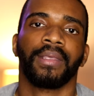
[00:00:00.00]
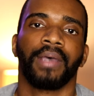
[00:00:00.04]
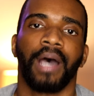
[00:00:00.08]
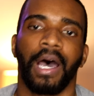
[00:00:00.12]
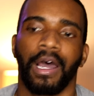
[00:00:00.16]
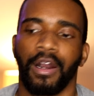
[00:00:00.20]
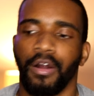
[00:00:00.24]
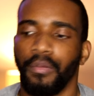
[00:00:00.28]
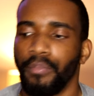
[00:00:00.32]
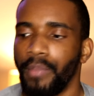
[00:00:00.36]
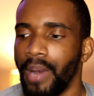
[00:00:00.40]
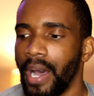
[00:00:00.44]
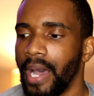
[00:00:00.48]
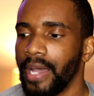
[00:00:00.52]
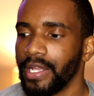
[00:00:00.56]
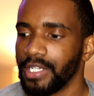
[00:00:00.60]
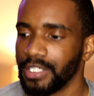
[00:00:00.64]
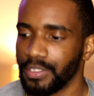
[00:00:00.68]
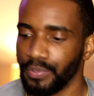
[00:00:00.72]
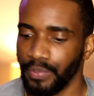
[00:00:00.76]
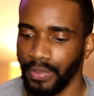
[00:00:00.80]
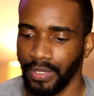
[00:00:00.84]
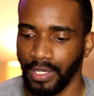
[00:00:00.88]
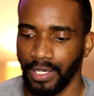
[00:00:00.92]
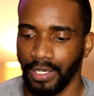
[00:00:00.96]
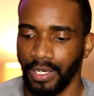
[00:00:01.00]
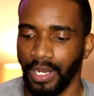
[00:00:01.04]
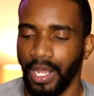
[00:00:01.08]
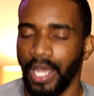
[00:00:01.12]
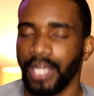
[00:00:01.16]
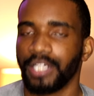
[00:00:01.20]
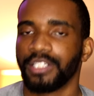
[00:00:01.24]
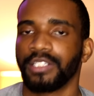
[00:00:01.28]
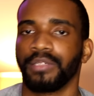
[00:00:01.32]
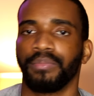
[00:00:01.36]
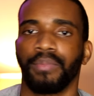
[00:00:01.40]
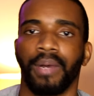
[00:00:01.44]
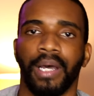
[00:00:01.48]
I don't mind spending
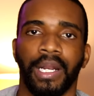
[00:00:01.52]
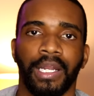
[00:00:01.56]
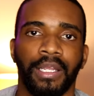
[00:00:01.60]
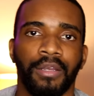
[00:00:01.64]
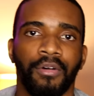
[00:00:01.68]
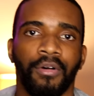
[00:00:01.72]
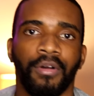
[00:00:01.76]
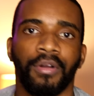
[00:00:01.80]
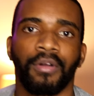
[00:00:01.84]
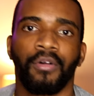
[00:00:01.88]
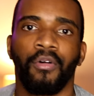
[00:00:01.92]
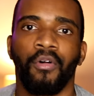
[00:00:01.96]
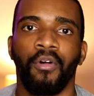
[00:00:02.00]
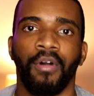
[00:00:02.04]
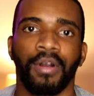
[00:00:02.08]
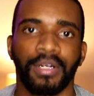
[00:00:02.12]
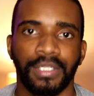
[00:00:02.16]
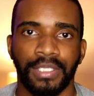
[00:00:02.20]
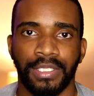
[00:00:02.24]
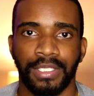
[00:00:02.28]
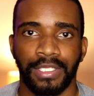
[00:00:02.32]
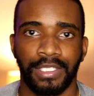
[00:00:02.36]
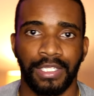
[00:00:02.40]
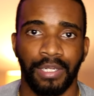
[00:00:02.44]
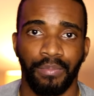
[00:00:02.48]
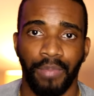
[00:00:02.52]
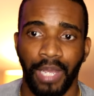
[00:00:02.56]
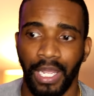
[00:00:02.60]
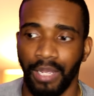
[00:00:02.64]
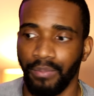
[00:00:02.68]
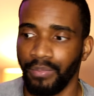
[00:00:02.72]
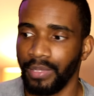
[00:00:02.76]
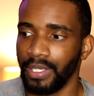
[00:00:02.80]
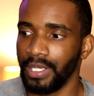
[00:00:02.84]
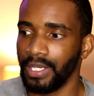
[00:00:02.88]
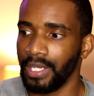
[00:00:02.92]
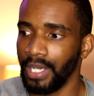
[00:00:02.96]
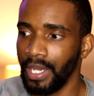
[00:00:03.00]
extra money on courses to make
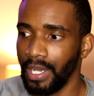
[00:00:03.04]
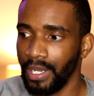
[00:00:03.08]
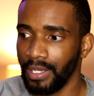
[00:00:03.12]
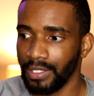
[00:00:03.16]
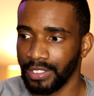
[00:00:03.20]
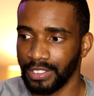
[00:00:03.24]
me